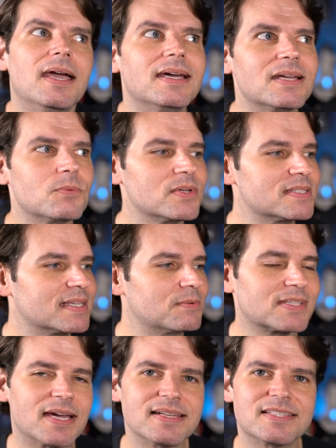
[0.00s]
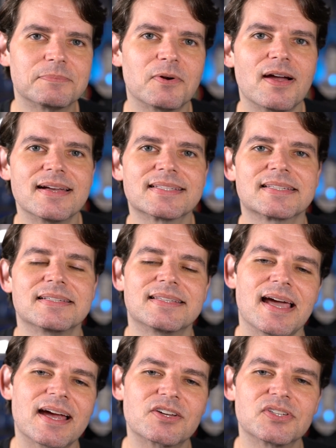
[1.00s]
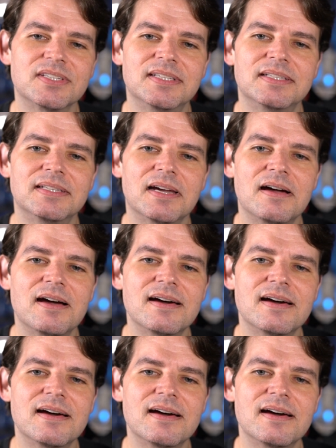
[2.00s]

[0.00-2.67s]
And I will say I was kind of surprised because actually